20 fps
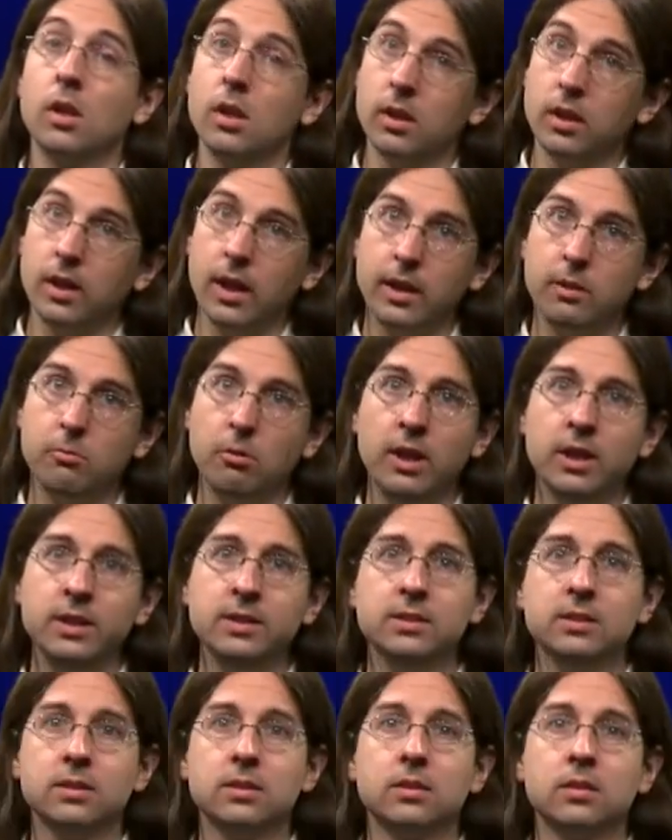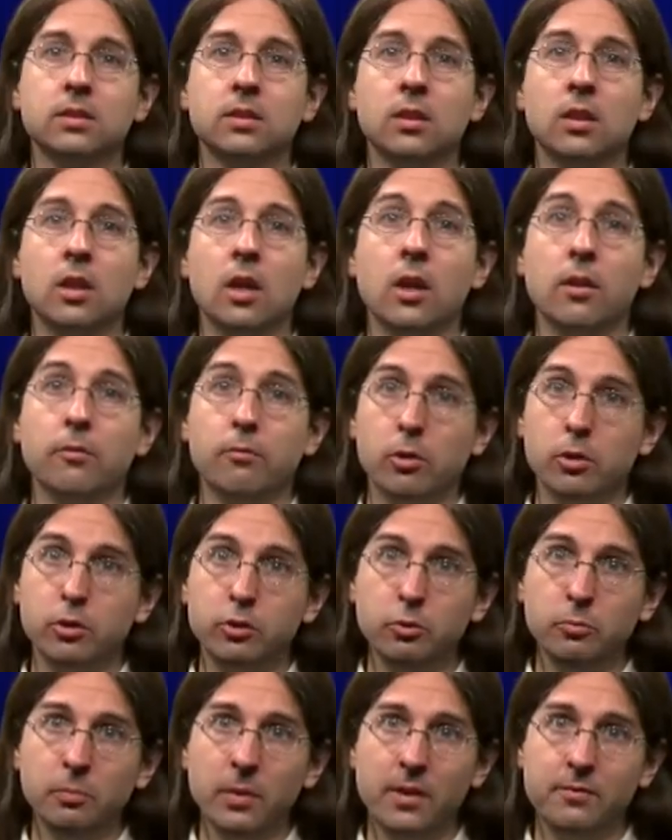Likewise, for
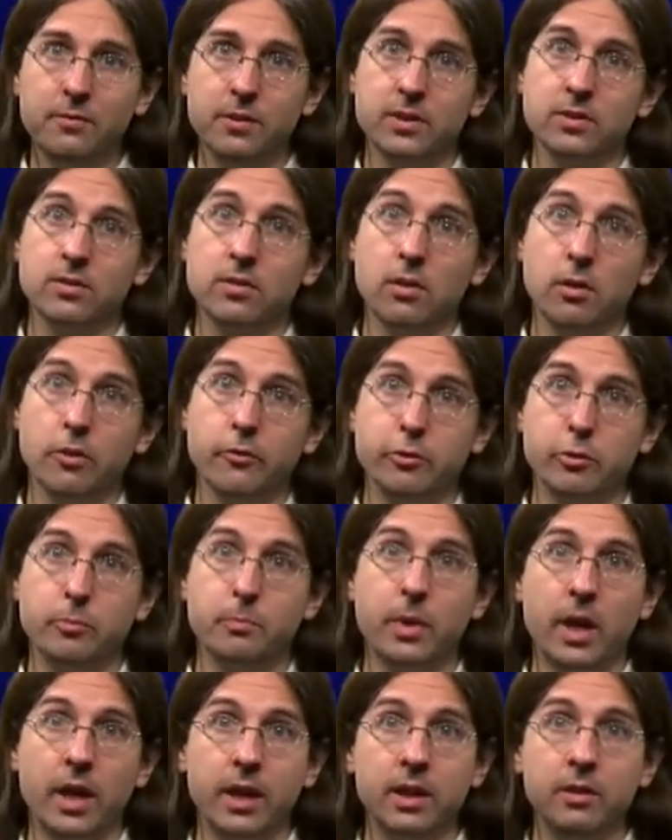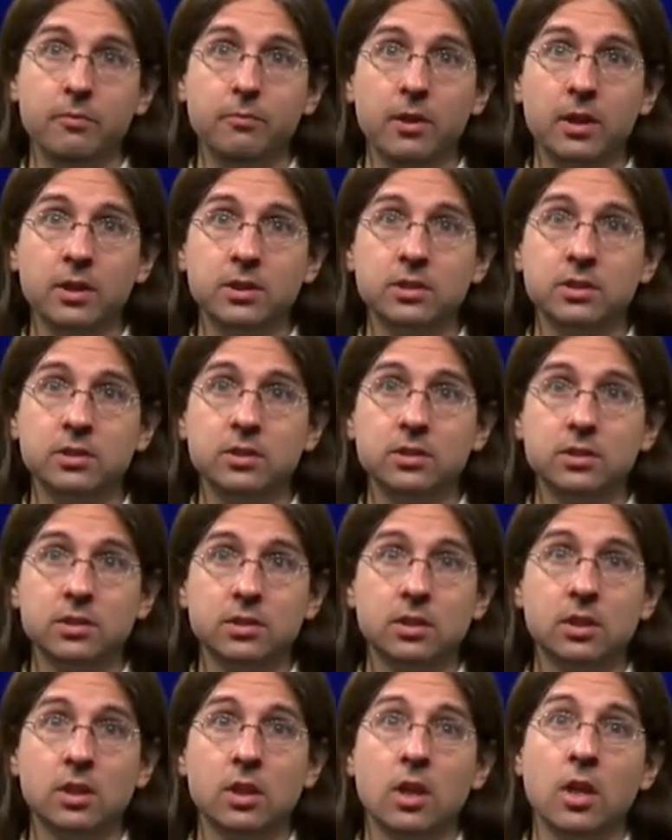new methods of combining functions,
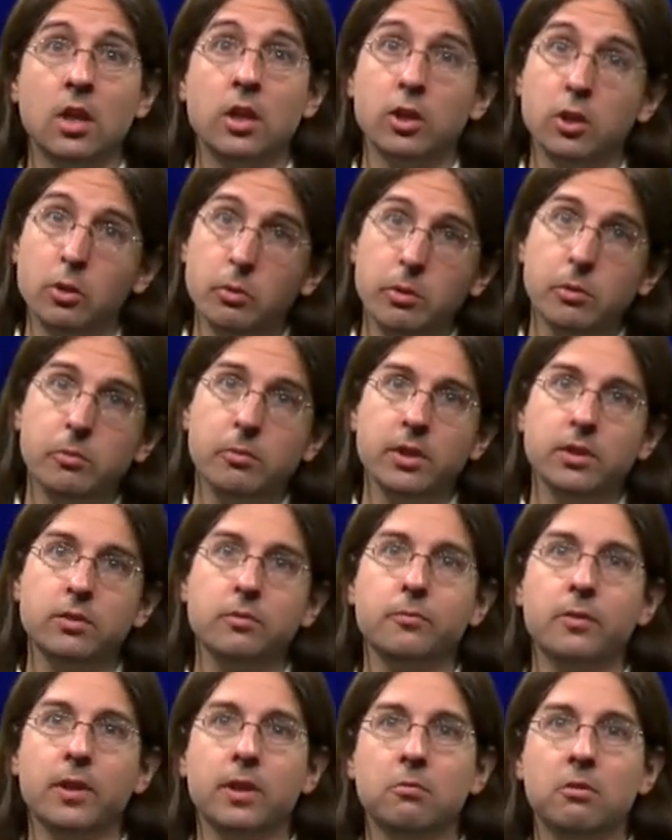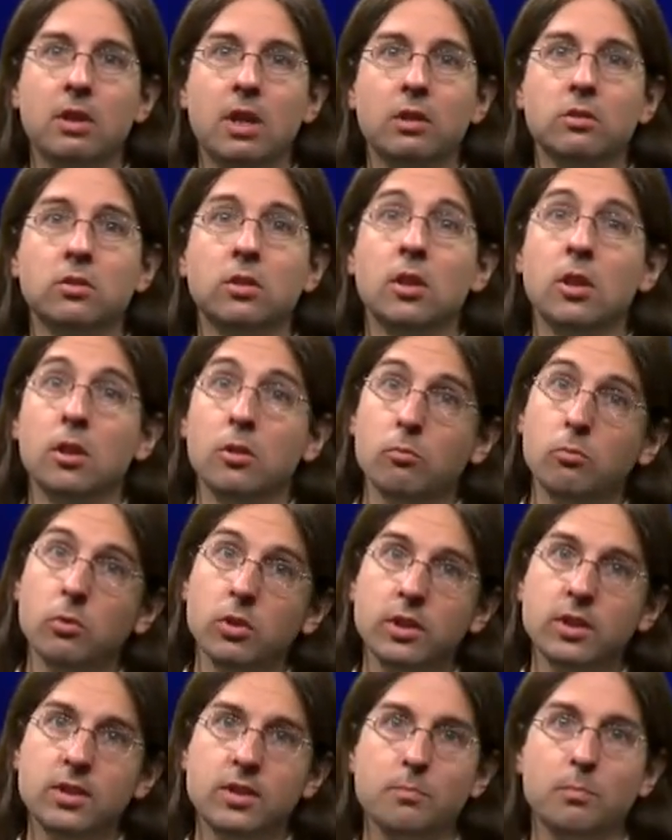you will want to figure out what
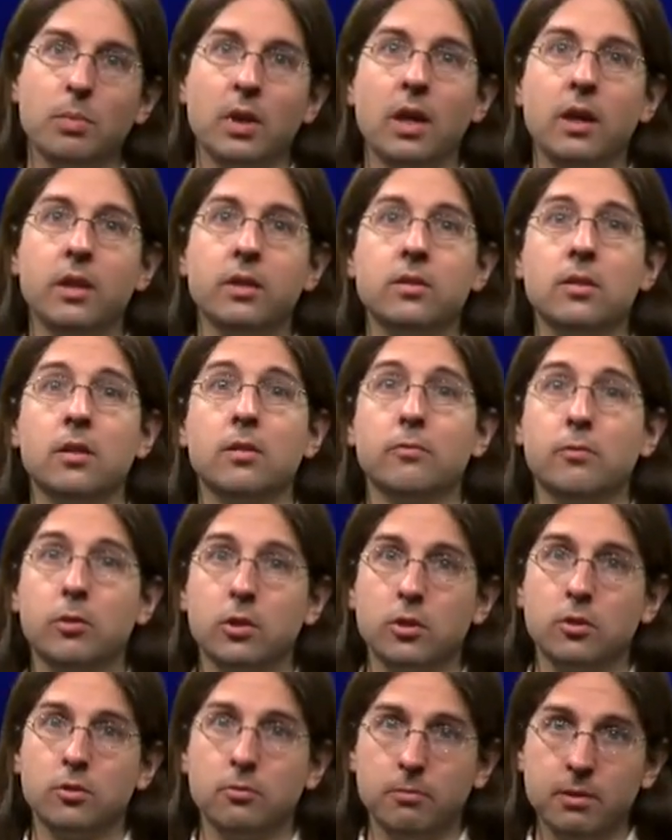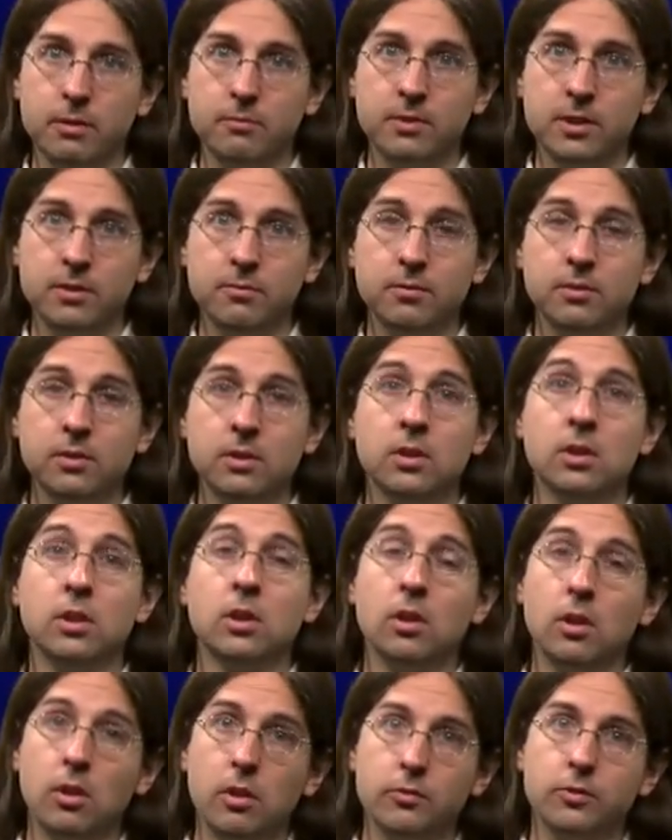this implies for the derivative
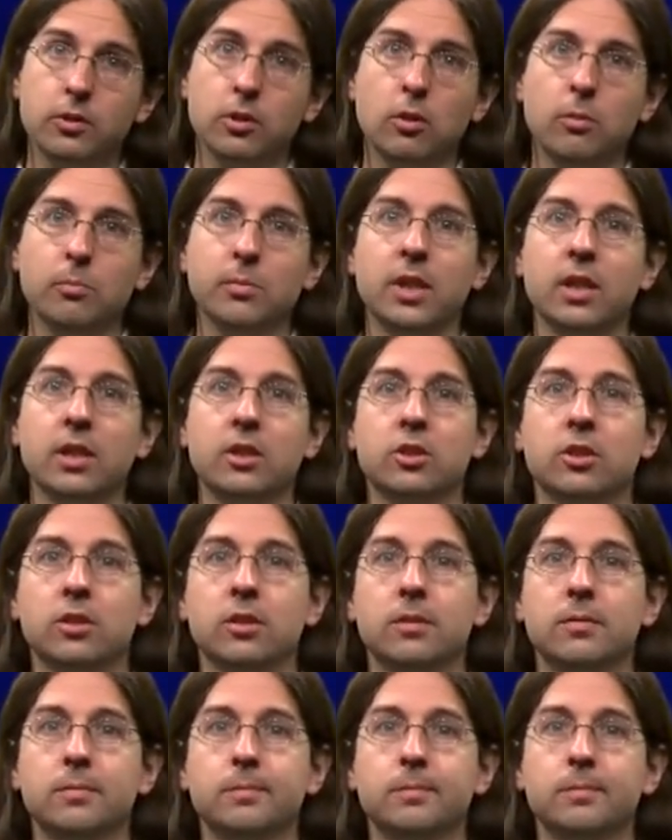of the combination.